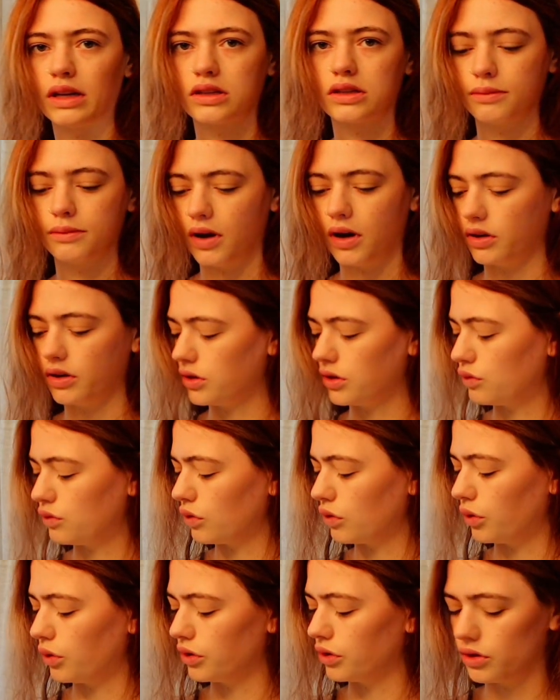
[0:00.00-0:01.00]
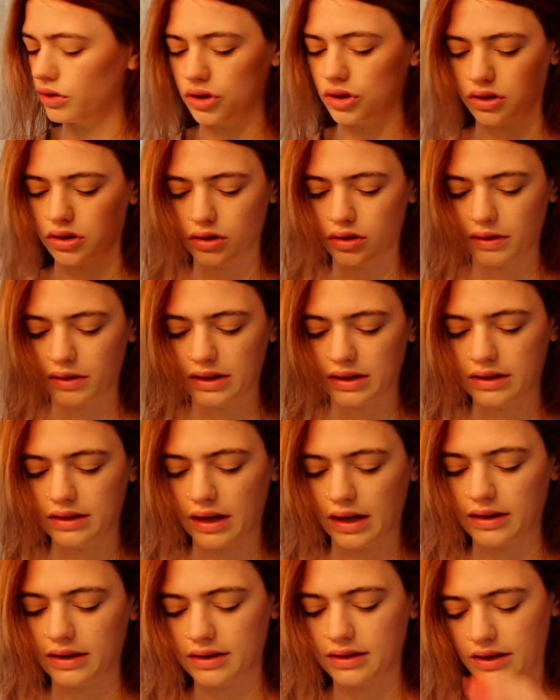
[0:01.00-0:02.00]
smallest roller just so it
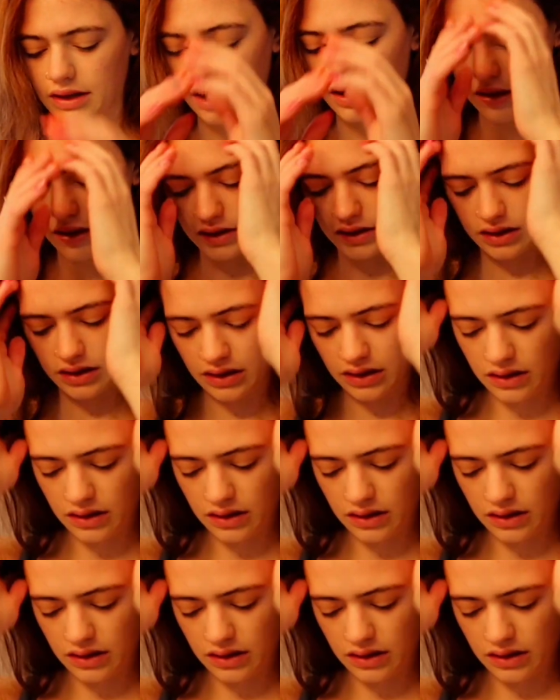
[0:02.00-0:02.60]
stays tight.